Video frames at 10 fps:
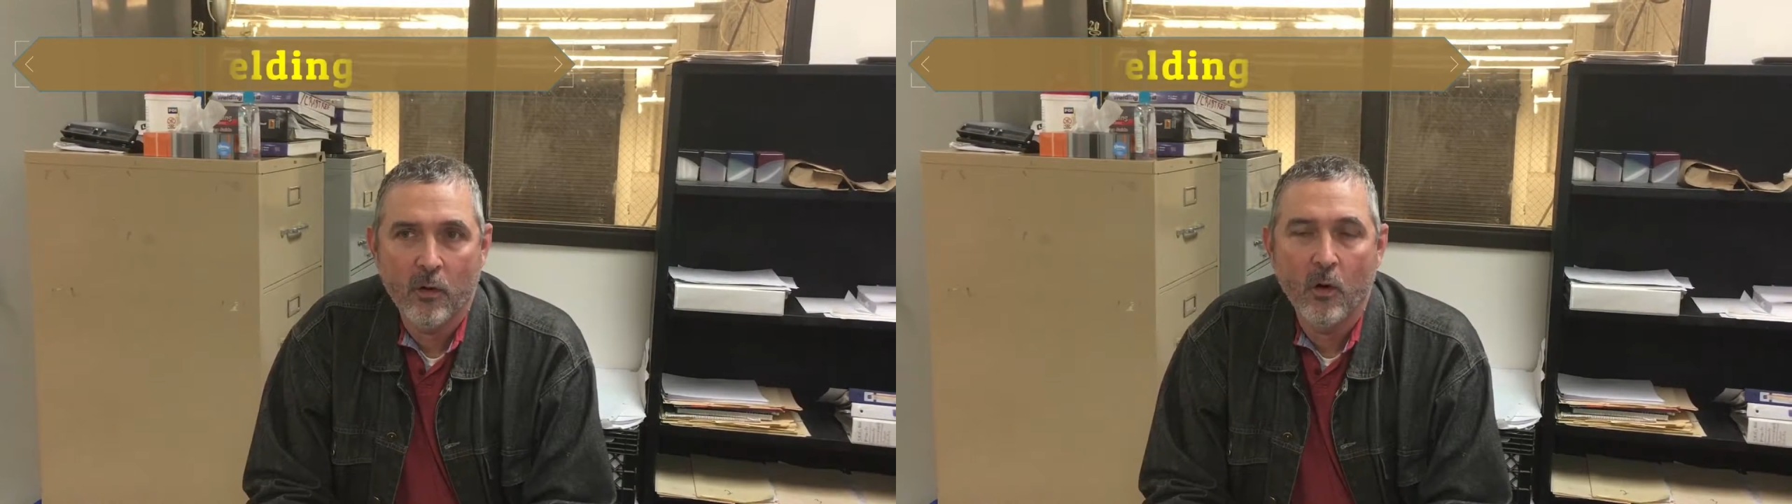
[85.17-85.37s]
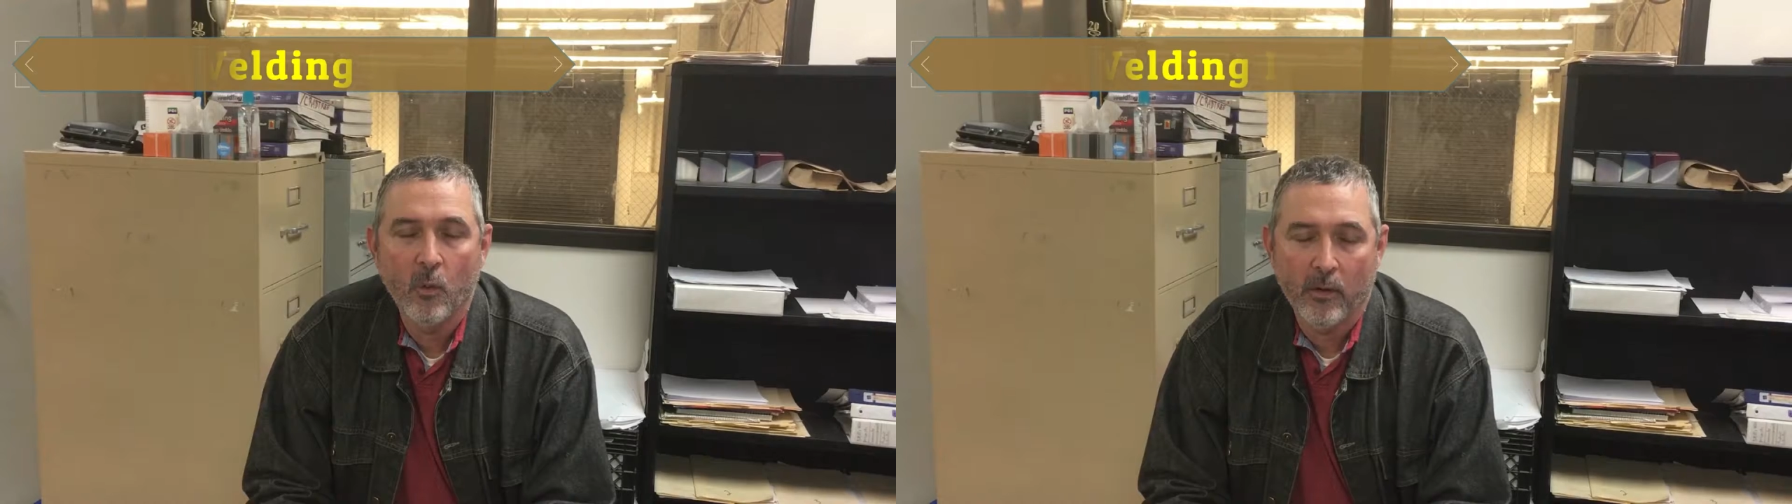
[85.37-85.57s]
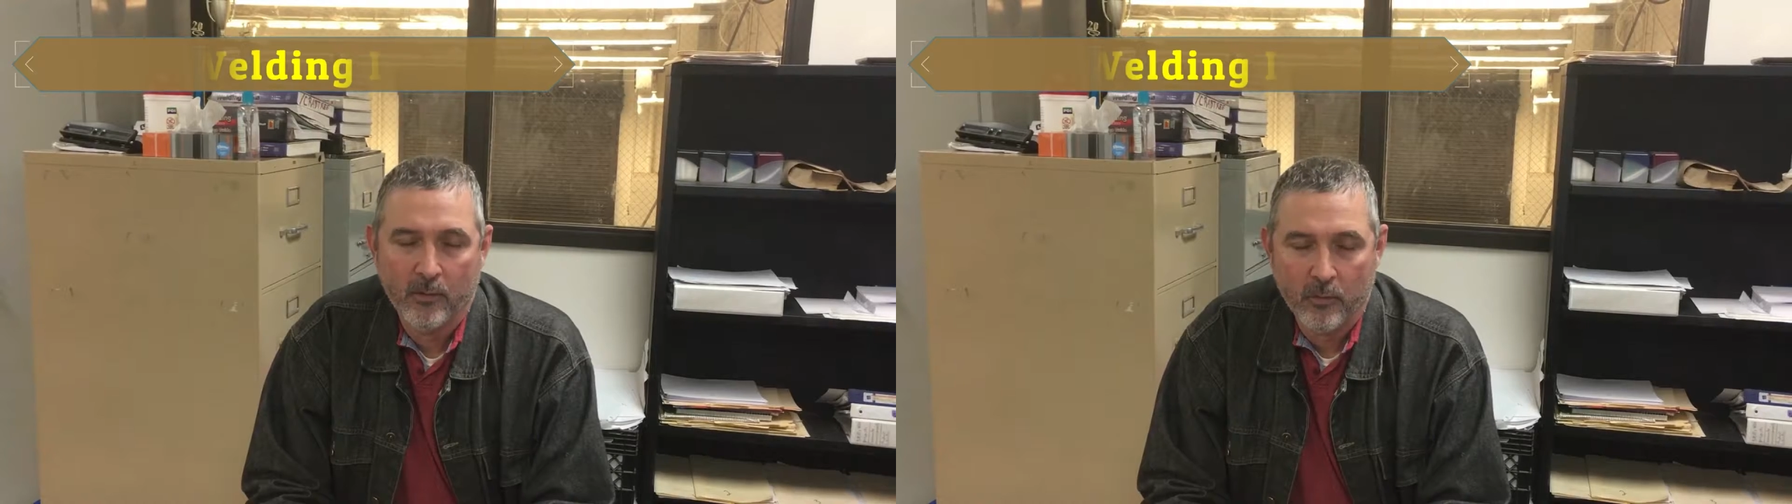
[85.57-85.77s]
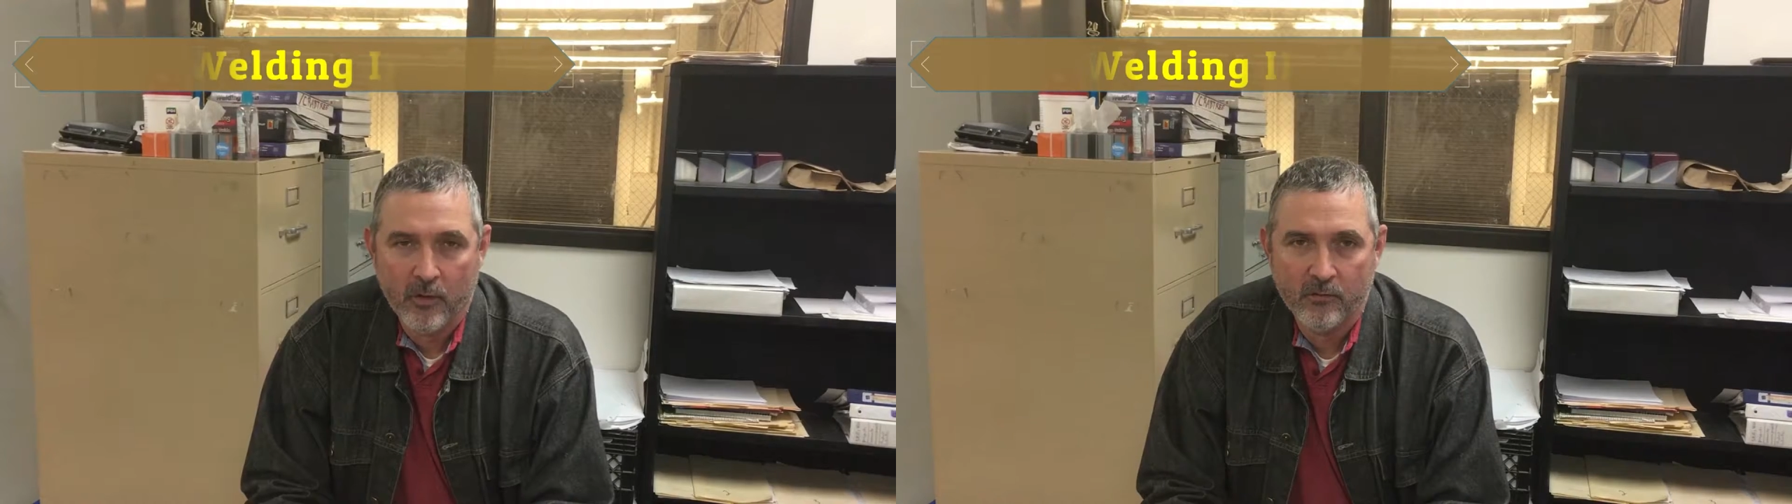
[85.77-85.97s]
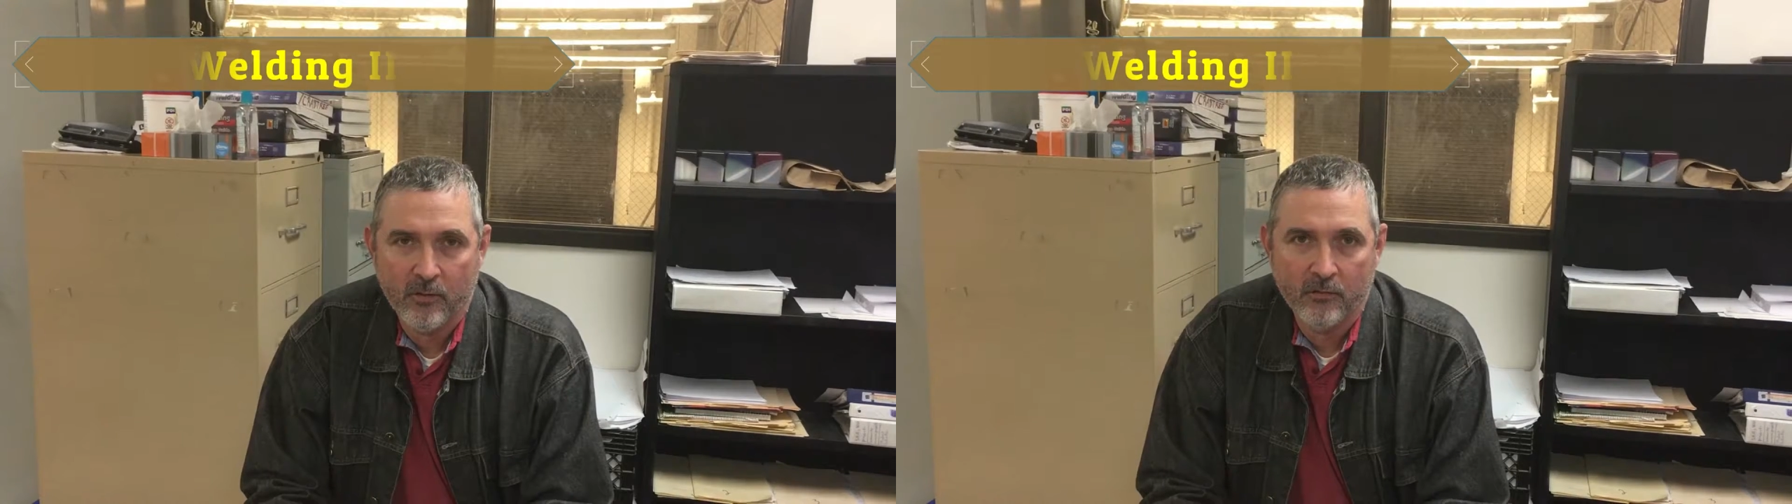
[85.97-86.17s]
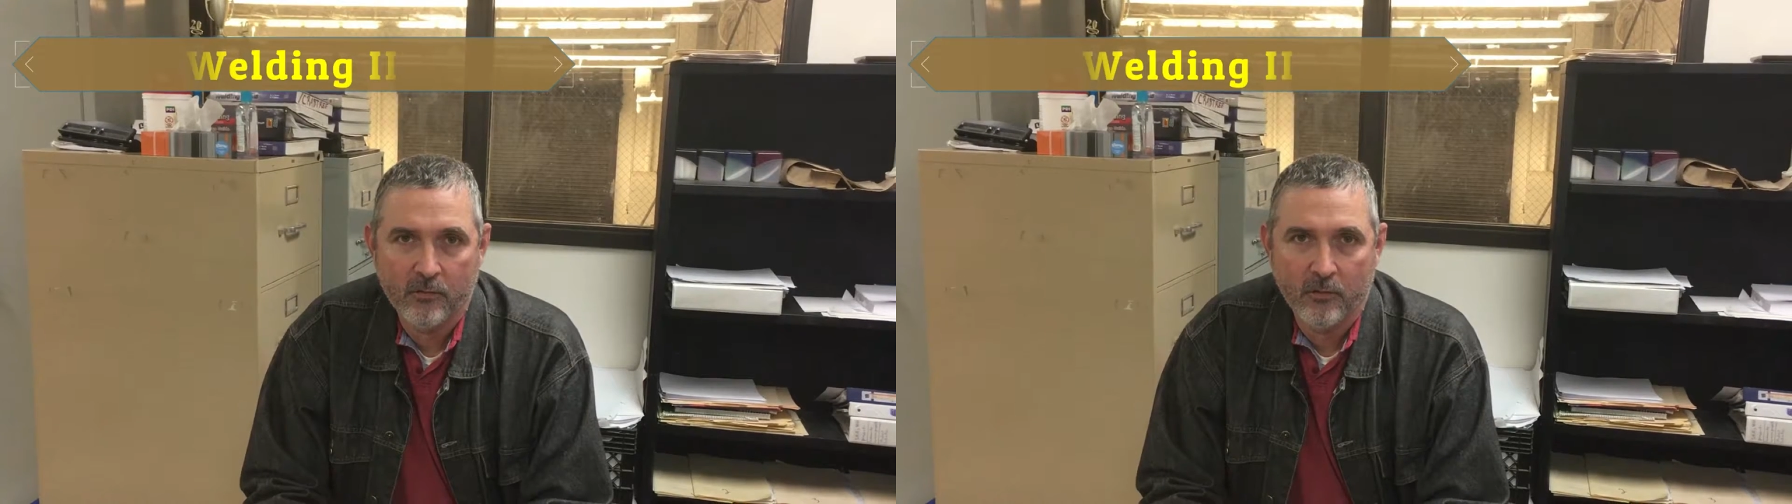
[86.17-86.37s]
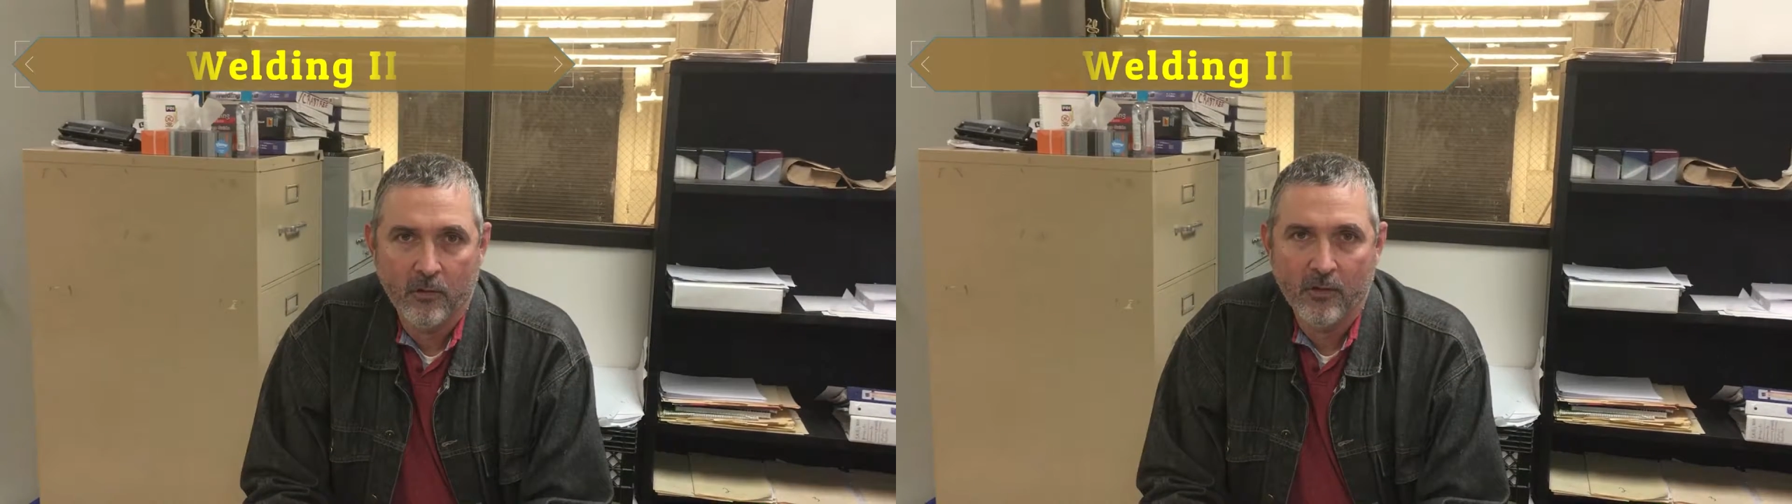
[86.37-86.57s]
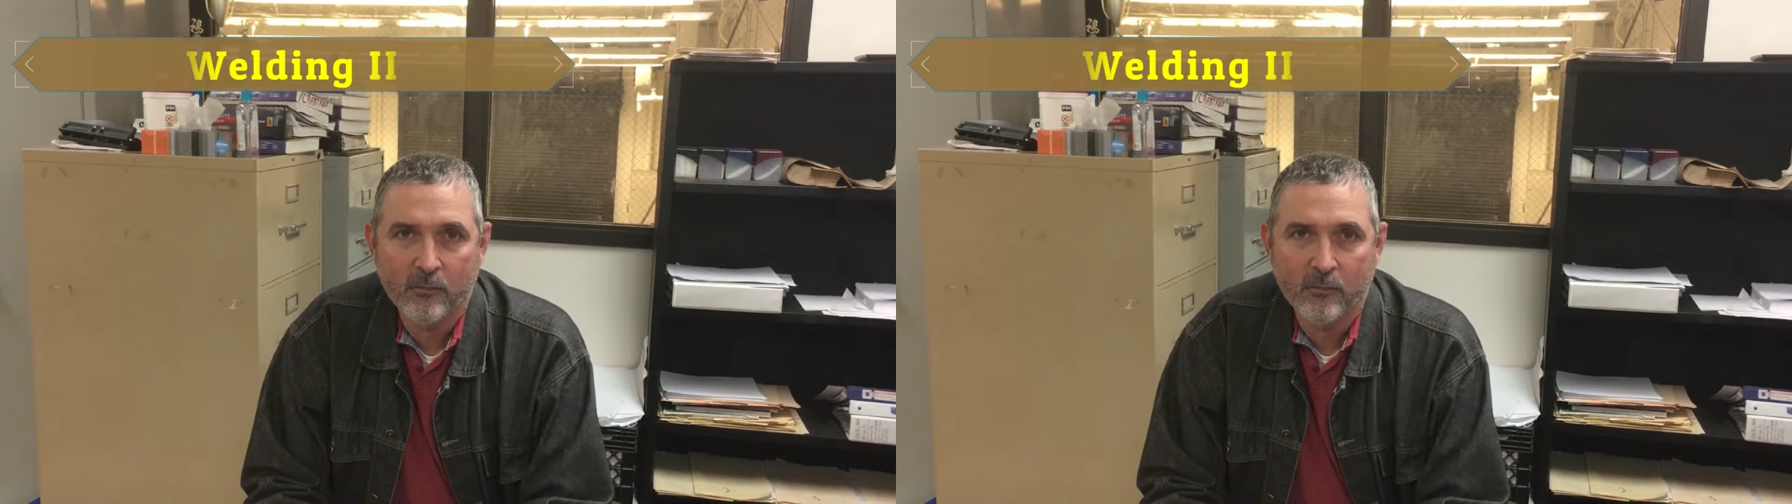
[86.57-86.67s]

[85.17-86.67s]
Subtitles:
all welding processes are learned.